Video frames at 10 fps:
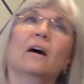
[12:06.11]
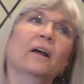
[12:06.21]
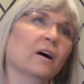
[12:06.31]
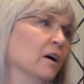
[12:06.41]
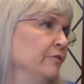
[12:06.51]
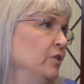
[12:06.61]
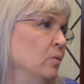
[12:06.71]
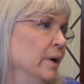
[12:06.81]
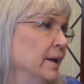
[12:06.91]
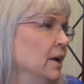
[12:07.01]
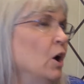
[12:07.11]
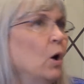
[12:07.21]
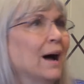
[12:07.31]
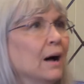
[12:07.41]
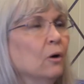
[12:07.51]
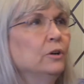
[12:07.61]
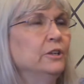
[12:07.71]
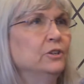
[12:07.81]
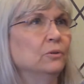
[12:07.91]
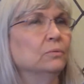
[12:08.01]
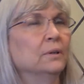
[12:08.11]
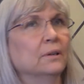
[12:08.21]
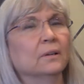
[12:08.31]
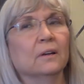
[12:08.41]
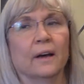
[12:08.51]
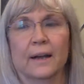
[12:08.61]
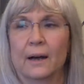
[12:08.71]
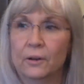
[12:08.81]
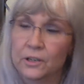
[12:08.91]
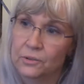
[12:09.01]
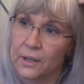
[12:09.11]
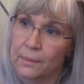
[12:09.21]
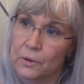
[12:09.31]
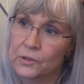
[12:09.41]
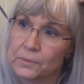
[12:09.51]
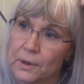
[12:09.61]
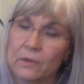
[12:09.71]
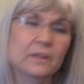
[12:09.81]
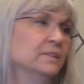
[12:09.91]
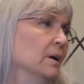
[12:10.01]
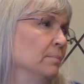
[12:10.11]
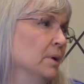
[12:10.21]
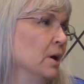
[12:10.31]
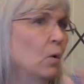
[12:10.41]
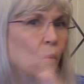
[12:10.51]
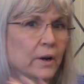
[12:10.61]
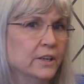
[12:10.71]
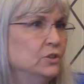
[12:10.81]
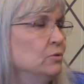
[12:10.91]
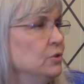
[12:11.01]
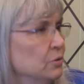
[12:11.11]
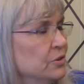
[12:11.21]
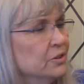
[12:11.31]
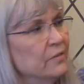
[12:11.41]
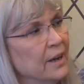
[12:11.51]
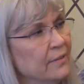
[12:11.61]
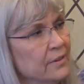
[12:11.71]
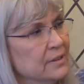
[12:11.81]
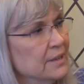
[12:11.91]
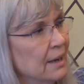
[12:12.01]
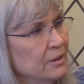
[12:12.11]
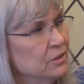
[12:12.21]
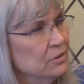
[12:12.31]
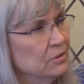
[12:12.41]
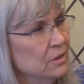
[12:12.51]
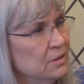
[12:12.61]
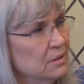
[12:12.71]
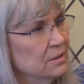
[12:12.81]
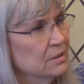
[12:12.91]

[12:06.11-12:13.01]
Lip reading: And off you went. How did you keep your spirits up? What did you do to survive this? How did you do this?